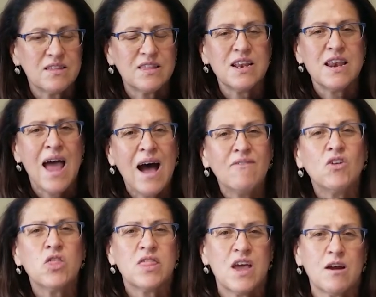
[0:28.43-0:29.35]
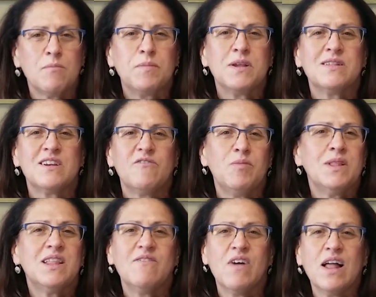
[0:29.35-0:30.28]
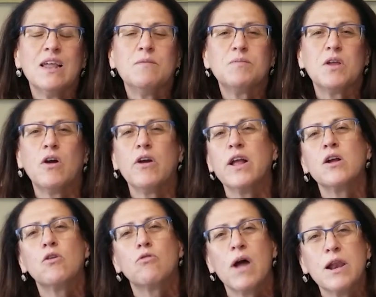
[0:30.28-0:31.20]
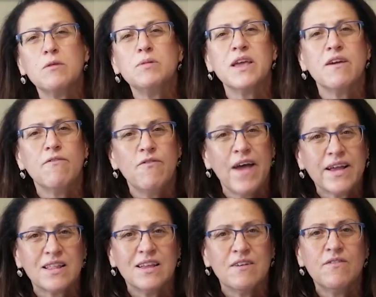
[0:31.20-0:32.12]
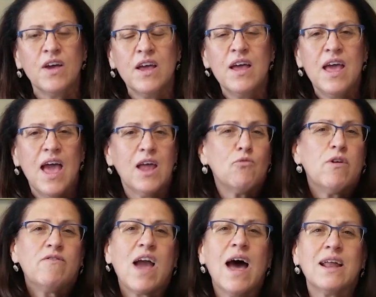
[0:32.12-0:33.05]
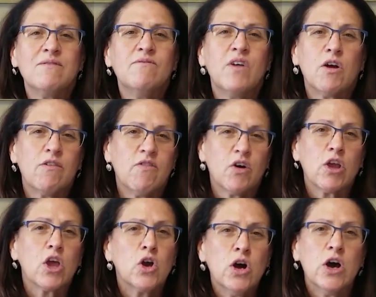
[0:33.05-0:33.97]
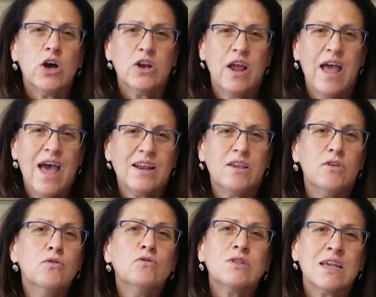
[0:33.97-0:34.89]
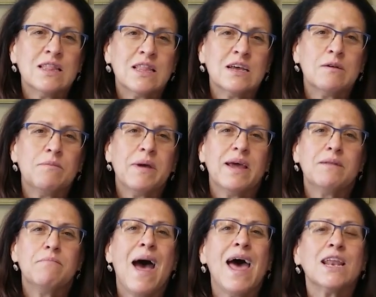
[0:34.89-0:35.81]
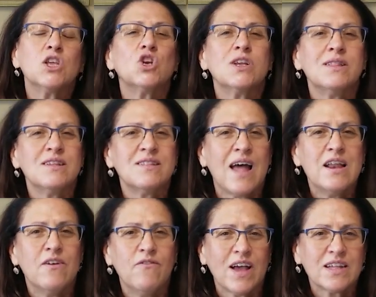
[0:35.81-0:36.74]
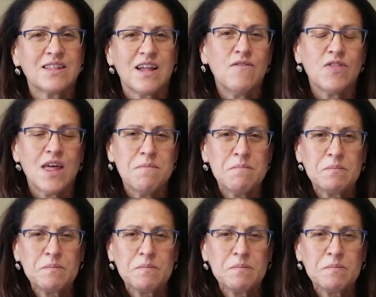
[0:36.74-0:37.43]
The novel therapies that have been developed are incredibly effective, and we've gotten very, very good at using them and managing the side effects of them.